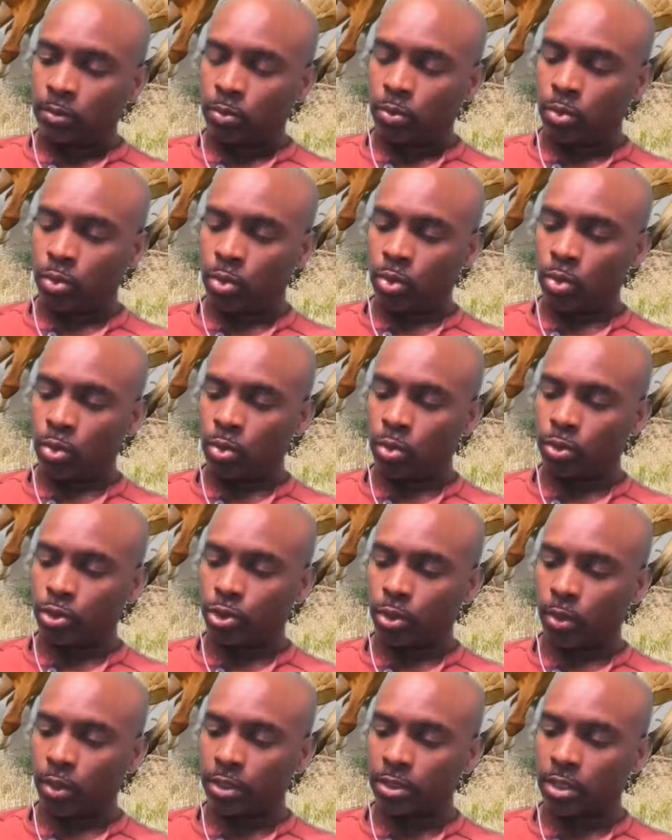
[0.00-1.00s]
Woo,
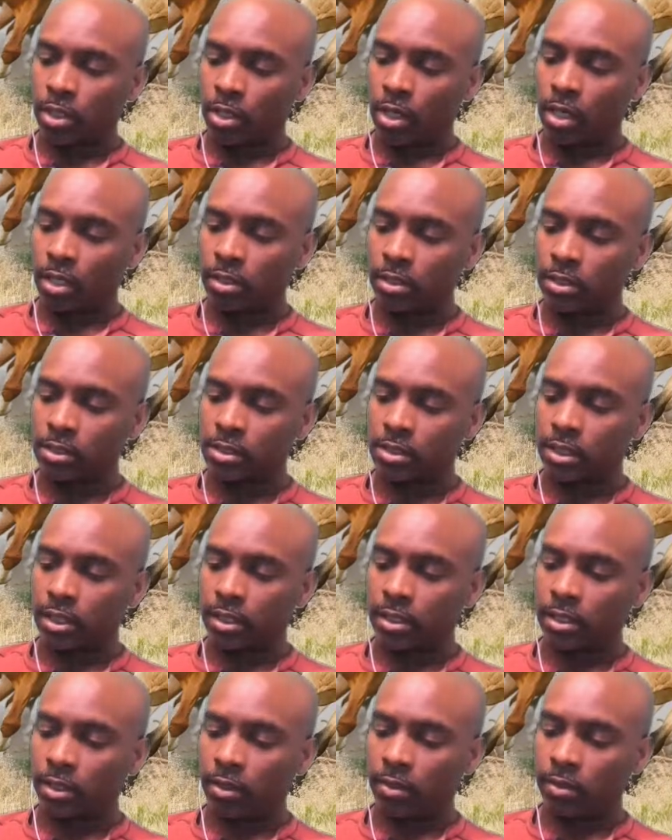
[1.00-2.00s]
George Carlin
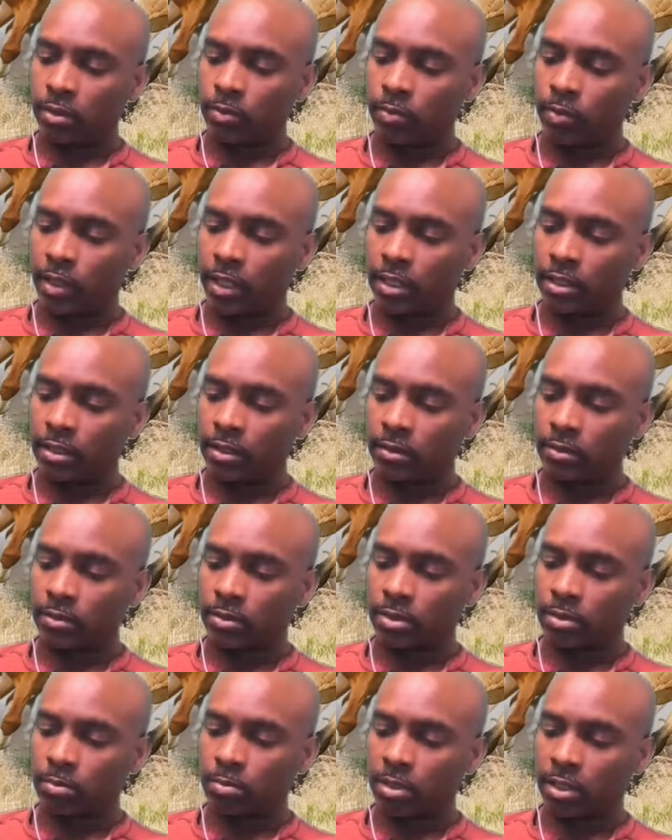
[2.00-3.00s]
said the only way
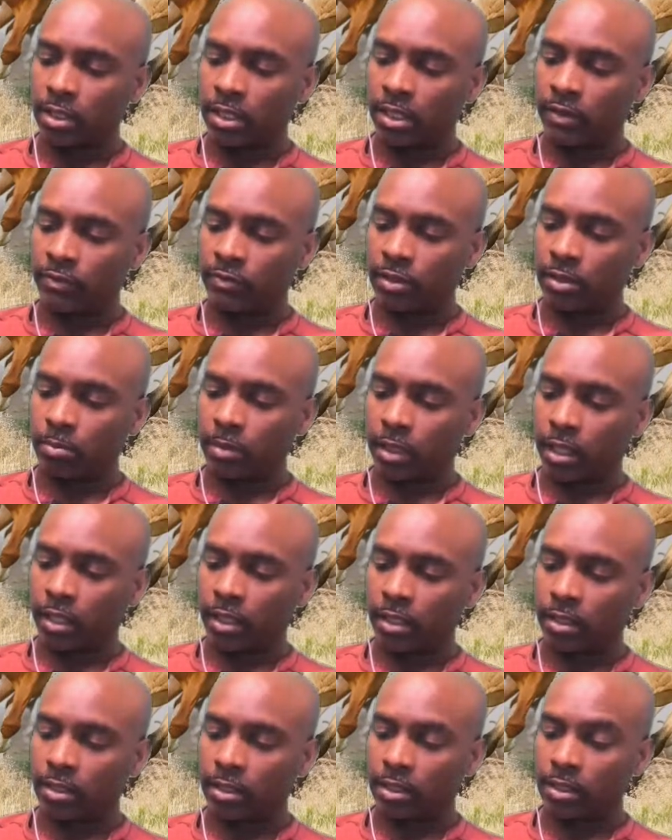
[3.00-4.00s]
to believe in
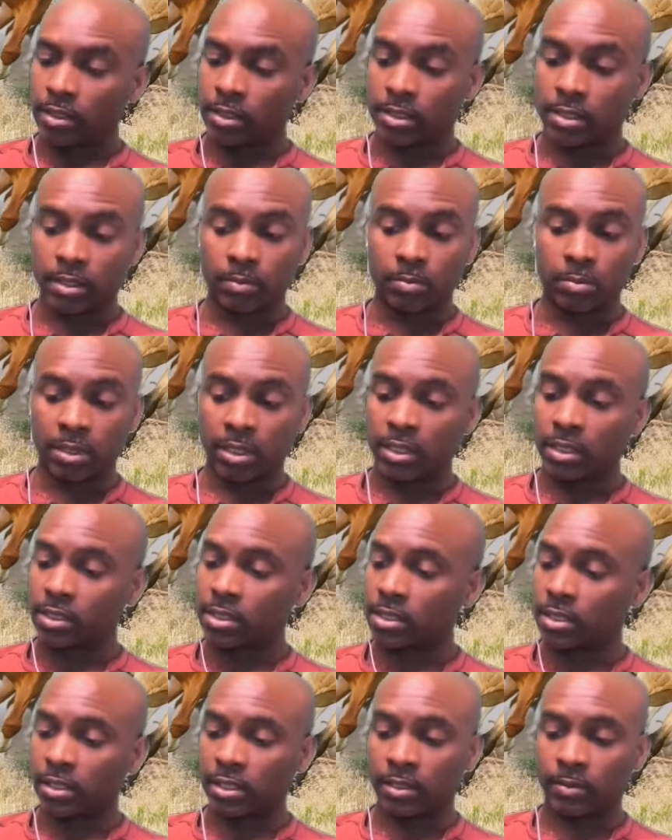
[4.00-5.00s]
America is to be
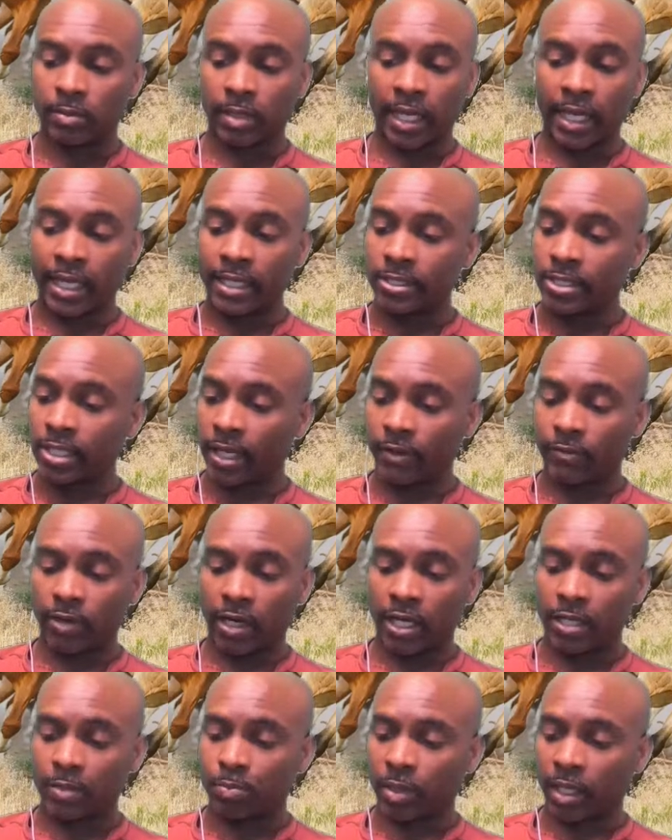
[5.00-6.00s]
asleep. Ain't that
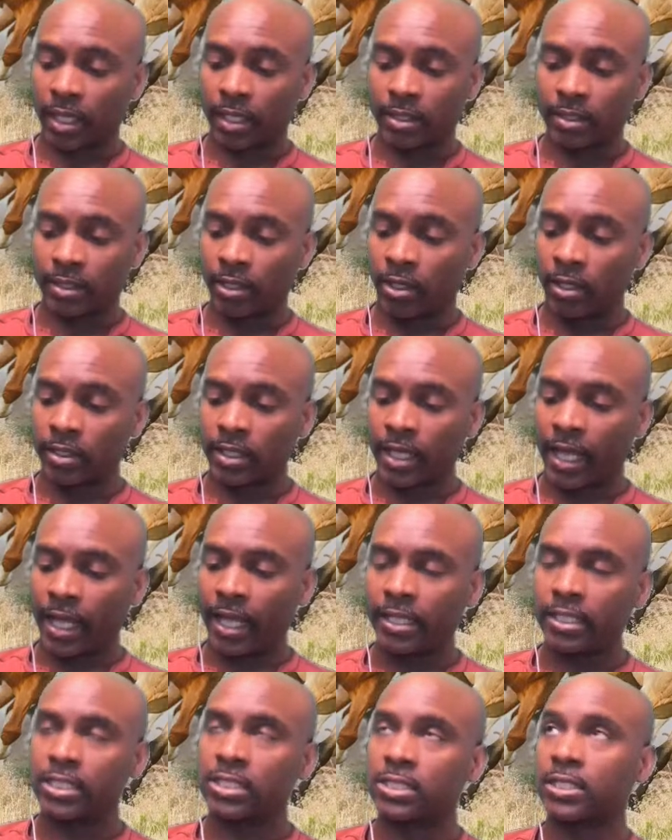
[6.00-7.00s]
right, Patty?
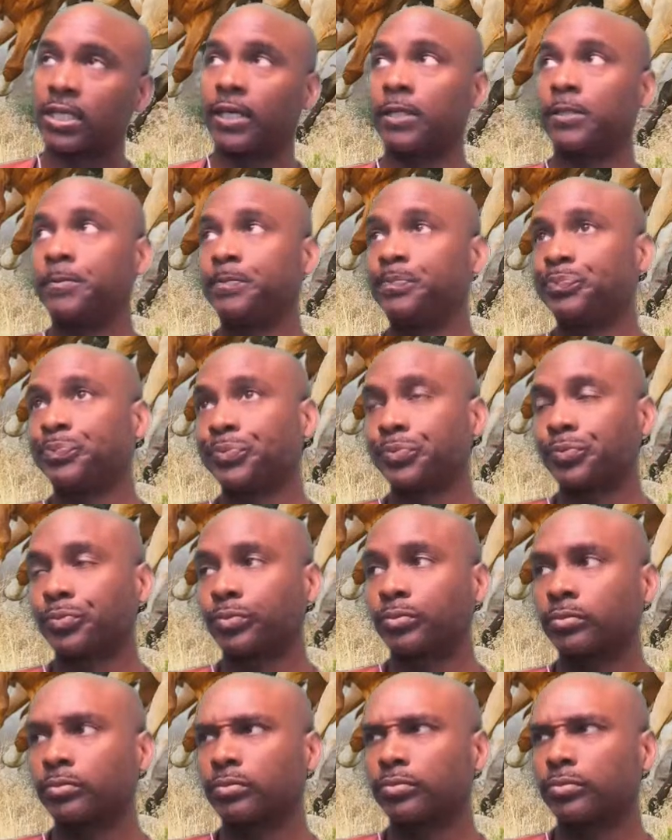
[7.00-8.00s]
How do you say it?
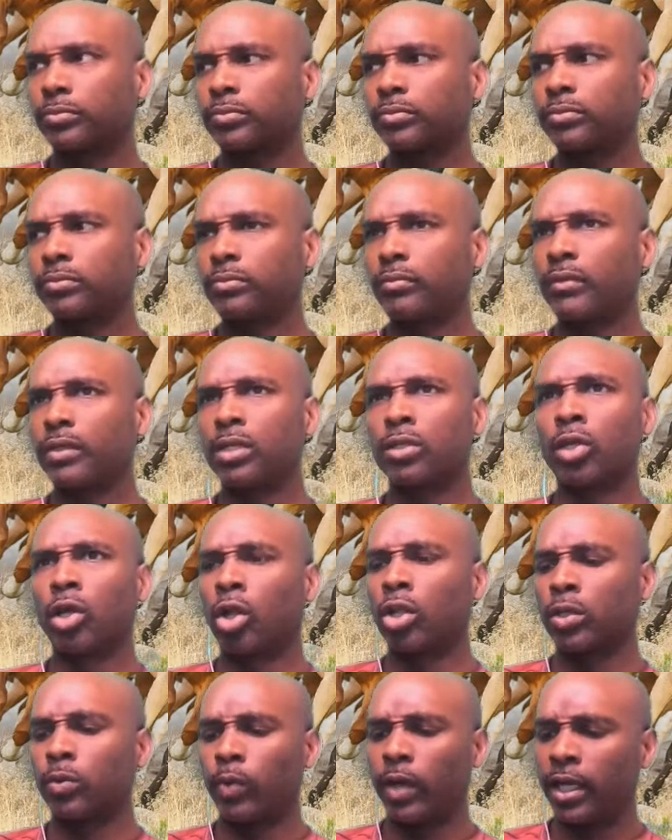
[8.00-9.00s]
The
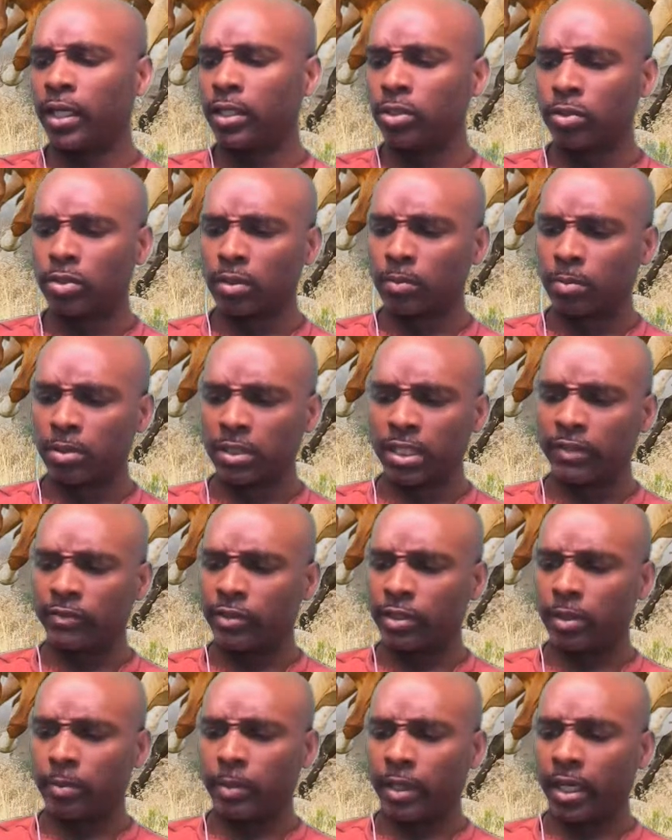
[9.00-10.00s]
only way you could believe
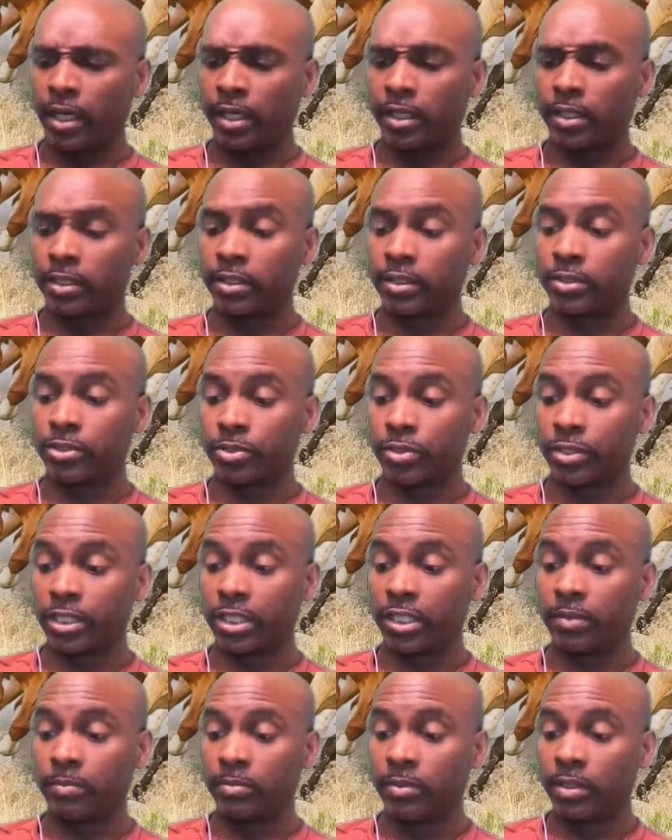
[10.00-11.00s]
in the American
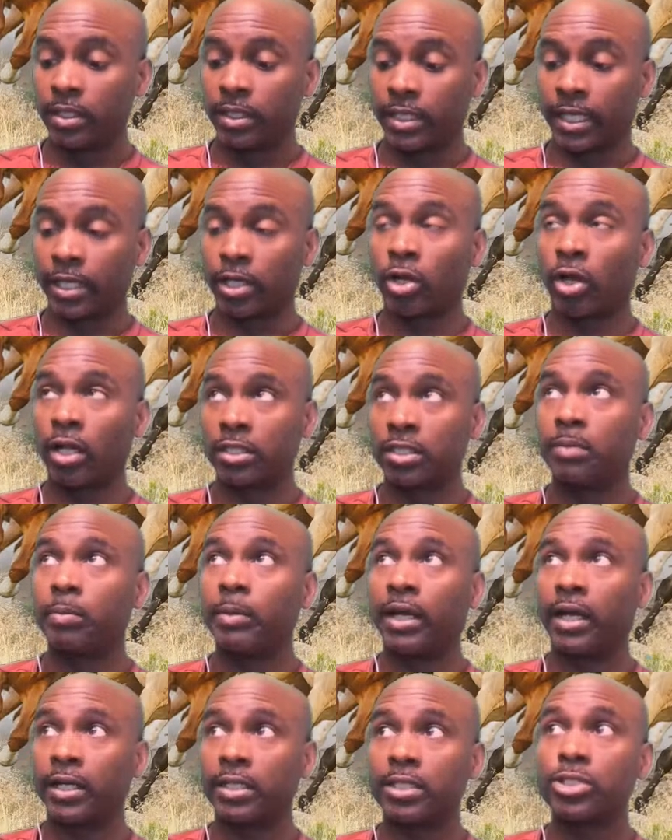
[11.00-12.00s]
dream, they call it the
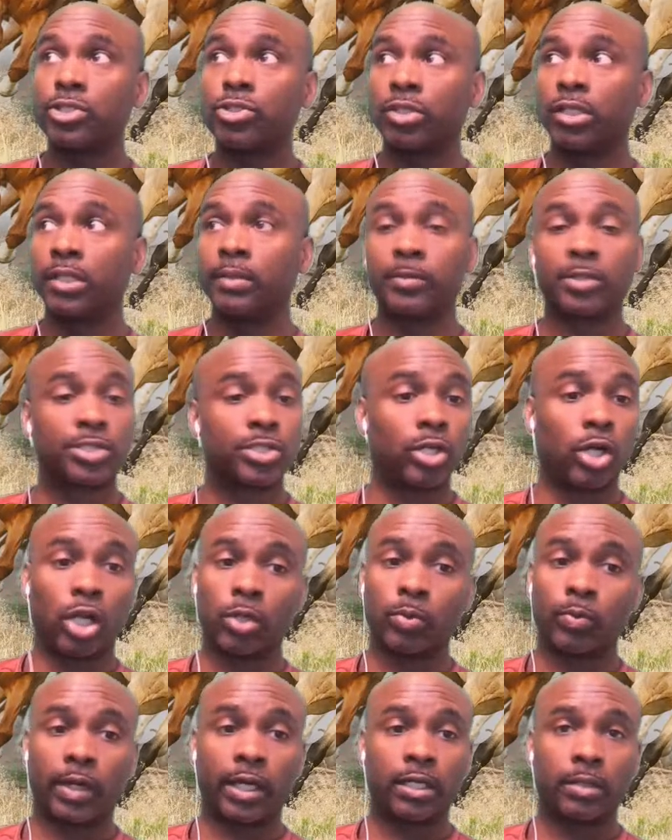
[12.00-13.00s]
American dream because the
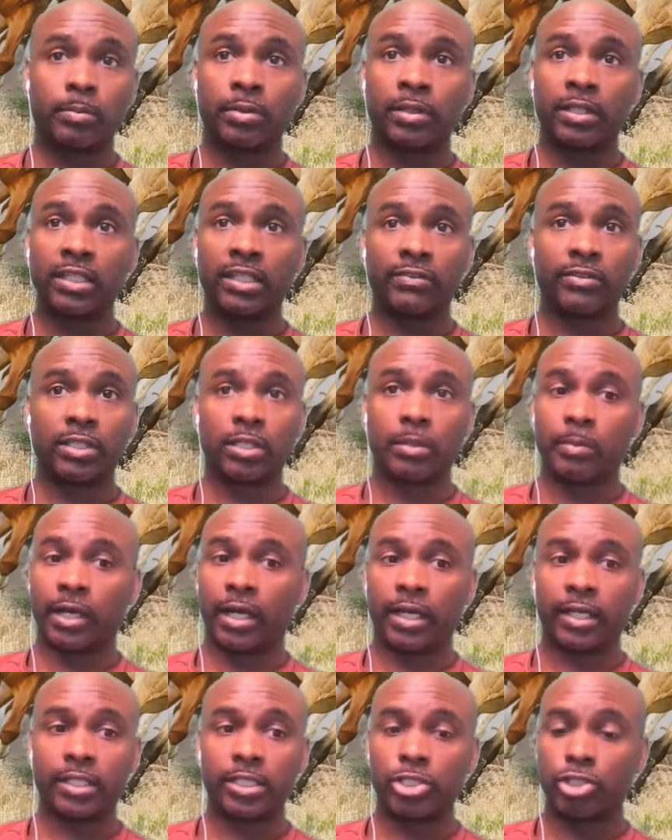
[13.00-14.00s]
only way to believe in the
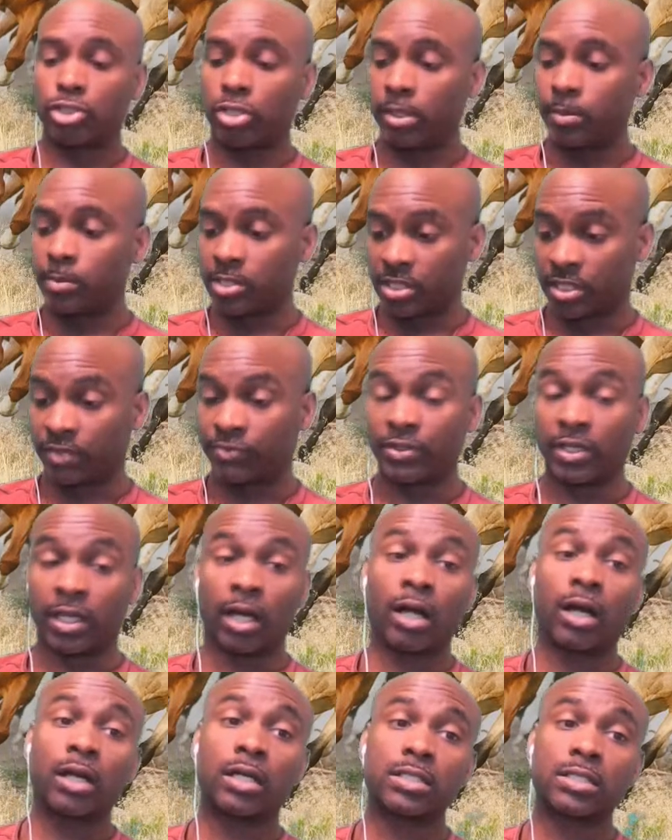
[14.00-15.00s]
American dream is if you
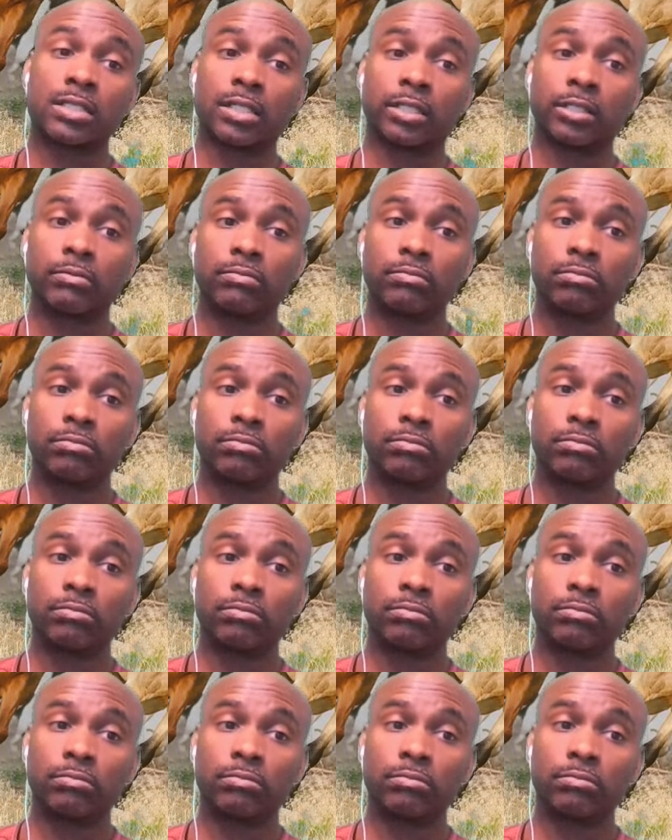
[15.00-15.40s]
are asleep.